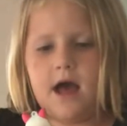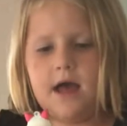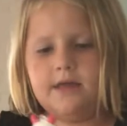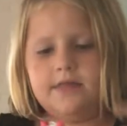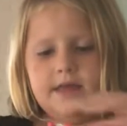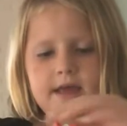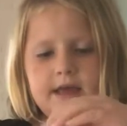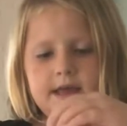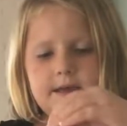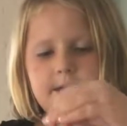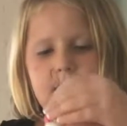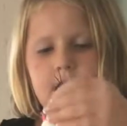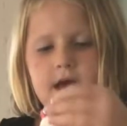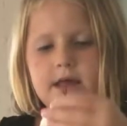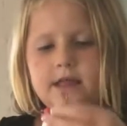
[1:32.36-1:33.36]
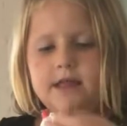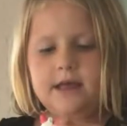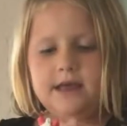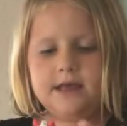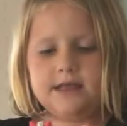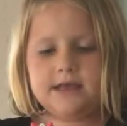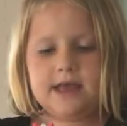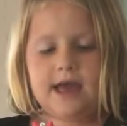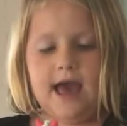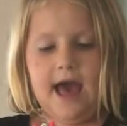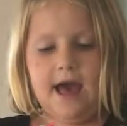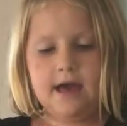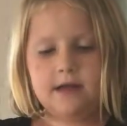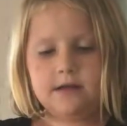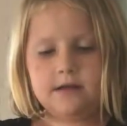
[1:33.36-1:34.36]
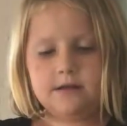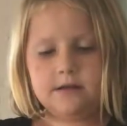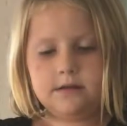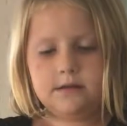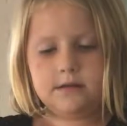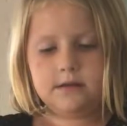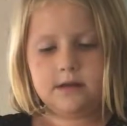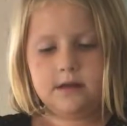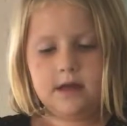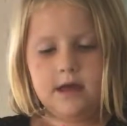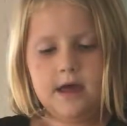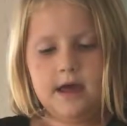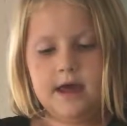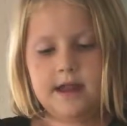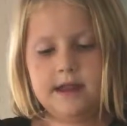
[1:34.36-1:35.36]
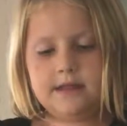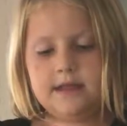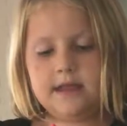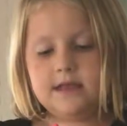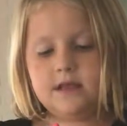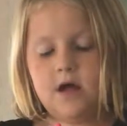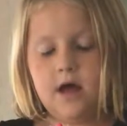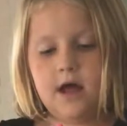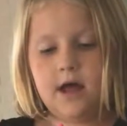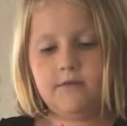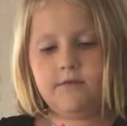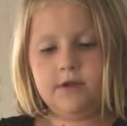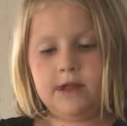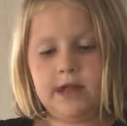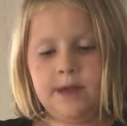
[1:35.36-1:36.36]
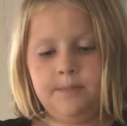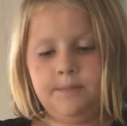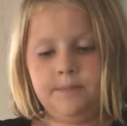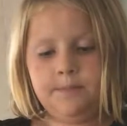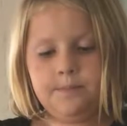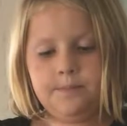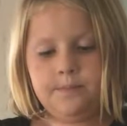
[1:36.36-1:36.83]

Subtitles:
I think it's a cat, and it does not have a name.